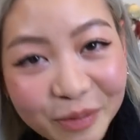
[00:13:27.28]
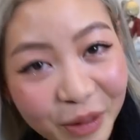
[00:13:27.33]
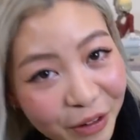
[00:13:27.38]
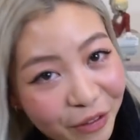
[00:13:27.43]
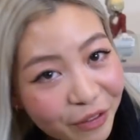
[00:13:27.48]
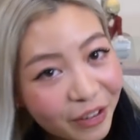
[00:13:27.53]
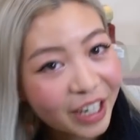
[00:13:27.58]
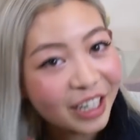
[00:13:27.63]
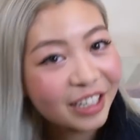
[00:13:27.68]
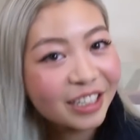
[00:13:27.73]
my
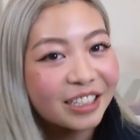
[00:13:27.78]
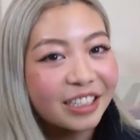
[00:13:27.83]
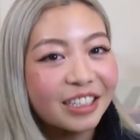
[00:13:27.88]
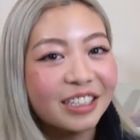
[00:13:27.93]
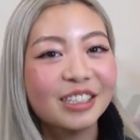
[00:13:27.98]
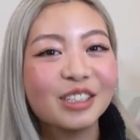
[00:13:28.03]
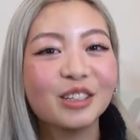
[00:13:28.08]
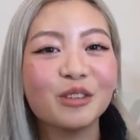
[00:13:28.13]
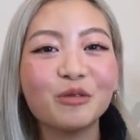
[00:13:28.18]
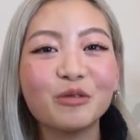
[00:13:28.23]
face
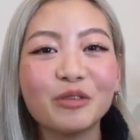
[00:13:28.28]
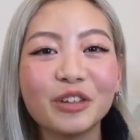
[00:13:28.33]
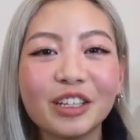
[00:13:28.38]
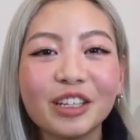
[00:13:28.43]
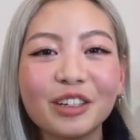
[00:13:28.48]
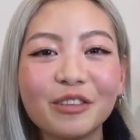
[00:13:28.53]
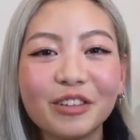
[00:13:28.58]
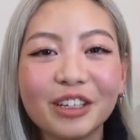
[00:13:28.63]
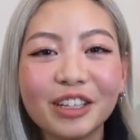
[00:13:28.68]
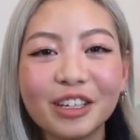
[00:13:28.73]
is
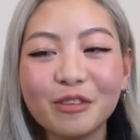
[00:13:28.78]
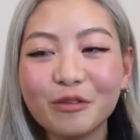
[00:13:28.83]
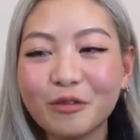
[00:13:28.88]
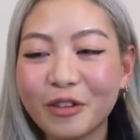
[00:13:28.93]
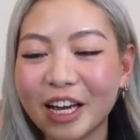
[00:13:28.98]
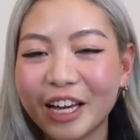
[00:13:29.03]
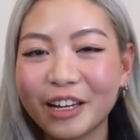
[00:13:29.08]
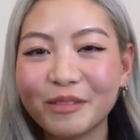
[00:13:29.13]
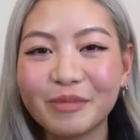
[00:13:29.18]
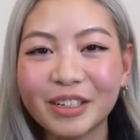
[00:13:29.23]
really, really
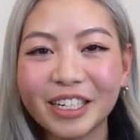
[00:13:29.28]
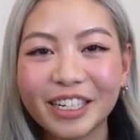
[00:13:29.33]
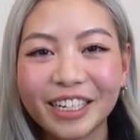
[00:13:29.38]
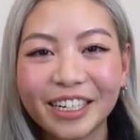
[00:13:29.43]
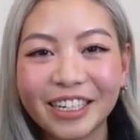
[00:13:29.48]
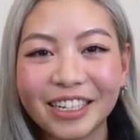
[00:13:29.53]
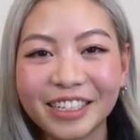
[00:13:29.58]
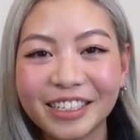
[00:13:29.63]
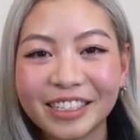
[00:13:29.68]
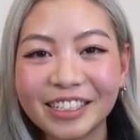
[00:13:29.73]
red
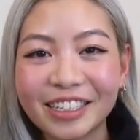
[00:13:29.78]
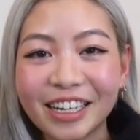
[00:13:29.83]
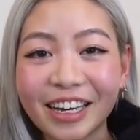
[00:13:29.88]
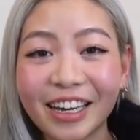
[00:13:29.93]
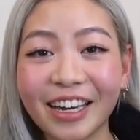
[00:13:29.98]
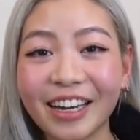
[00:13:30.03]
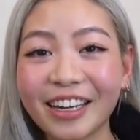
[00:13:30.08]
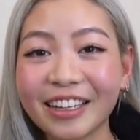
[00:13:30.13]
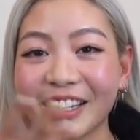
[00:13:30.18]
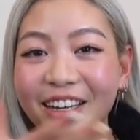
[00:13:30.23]
because I
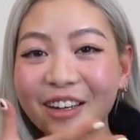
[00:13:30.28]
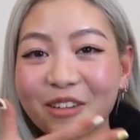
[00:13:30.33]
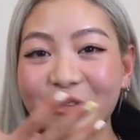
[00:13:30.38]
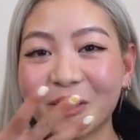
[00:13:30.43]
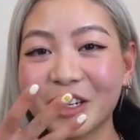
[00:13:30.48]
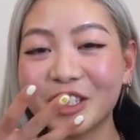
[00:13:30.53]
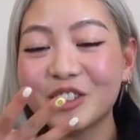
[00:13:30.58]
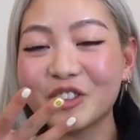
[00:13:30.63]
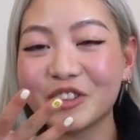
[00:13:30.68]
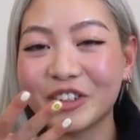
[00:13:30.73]
had like
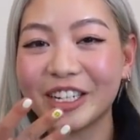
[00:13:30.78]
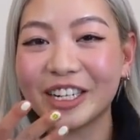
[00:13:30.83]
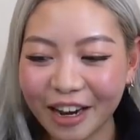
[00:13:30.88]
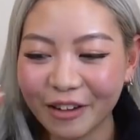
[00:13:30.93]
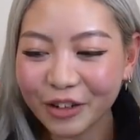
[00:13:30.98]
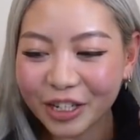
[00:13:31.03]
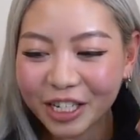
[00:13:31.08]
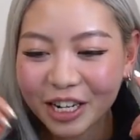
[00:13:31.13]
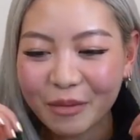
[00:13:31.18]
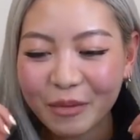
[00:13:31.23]
one drink.
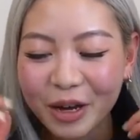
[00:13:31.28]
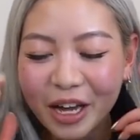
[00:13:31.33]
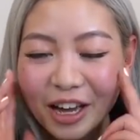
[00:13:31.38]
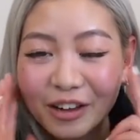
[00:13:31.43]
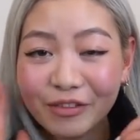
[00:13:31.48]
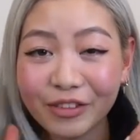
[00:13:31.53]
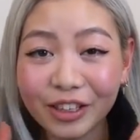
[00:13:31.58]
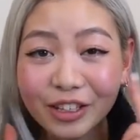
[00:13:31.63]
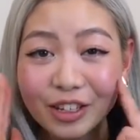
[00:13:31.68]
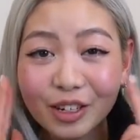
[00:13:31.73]
Every time I
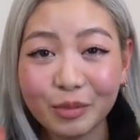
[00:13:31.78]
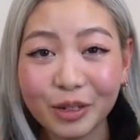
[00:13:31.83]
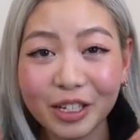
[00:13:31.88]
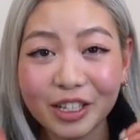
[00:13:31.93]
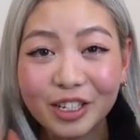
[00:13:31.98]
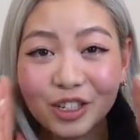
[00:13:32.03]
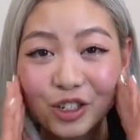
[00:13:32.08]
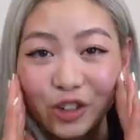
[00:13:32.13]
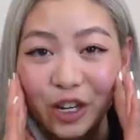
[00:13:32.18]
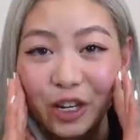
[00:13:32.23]
have a little bit
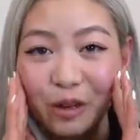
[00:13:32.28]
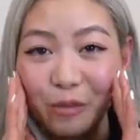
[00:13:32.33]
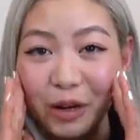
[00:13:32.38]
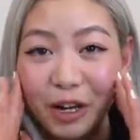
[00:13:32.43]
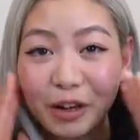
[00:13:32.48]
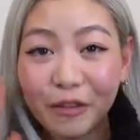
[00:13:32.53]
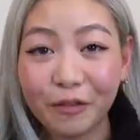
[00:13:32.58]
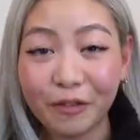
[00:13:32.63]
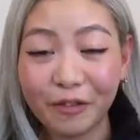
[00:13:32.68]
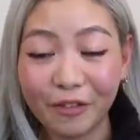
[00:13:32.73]
to drink,
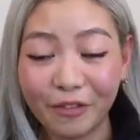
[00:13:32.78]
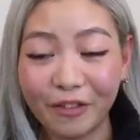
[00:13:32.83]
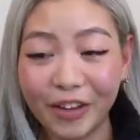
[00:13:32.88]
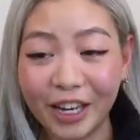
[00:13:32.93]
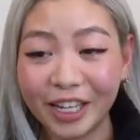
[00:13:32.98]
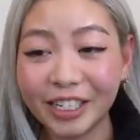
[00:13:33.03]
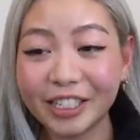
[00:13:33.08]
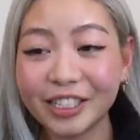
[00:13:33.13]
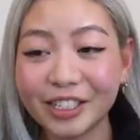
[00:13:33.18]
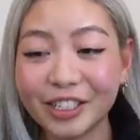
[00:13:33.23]
my
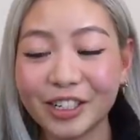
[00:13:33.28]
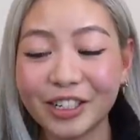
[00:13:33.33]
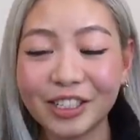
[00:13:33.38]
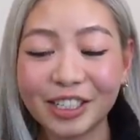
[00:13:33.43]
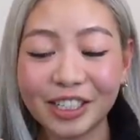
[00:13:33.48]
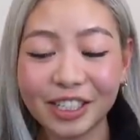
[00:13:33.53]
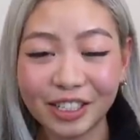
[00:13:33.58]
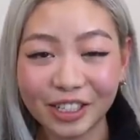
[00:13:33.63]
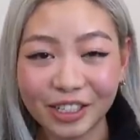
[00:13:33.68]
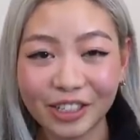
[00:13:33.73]
face
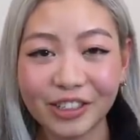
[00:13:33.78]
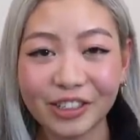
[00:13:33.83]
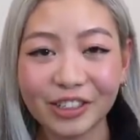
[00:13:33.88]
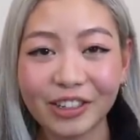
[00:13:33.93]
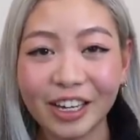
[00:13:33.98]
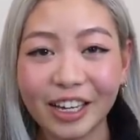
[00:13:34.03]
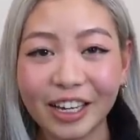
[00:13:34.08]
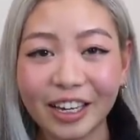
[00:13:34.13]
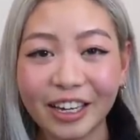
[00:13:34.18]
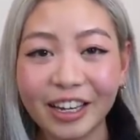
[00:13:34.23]
turns into
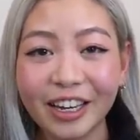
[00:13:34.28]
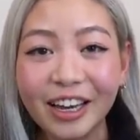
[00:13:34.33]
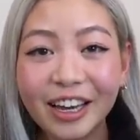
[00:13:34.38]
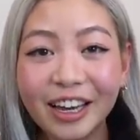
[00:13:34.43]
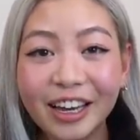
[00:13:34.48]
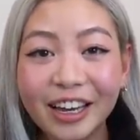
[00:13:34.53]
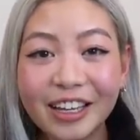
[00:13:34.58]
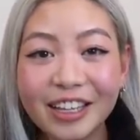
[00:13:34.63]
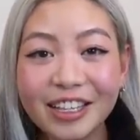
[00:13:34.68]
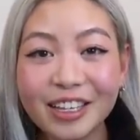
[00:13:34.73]
a
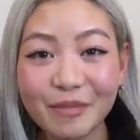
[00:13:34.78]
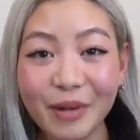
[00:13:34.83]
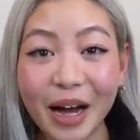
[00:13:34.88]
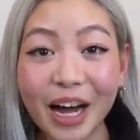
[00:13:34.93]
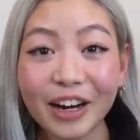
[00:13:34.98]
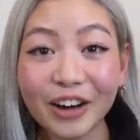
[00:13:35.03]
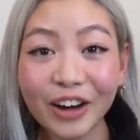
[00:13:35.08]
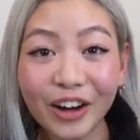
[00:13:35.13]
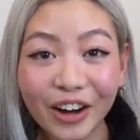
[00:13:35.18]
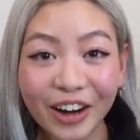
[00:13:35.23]

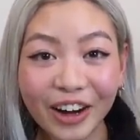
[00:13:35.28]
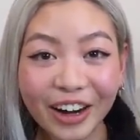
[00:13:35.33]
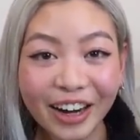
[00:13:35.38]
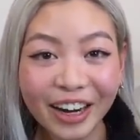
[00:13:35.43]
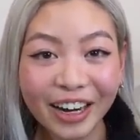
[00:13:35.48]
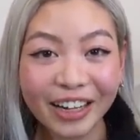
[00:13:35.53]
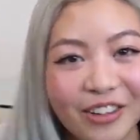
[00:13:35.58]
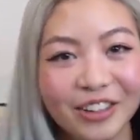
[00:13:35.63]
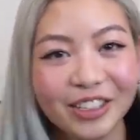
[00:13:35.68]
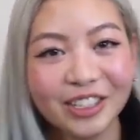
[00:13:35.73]

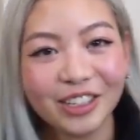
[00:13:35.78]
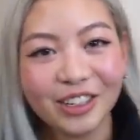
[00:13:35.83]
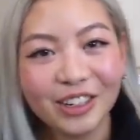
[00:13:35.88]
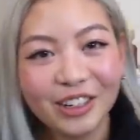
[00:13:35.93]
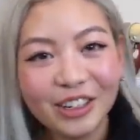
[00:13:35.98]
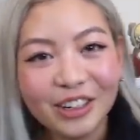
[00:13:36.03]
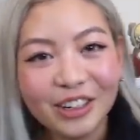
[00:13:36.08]
tomato. Also,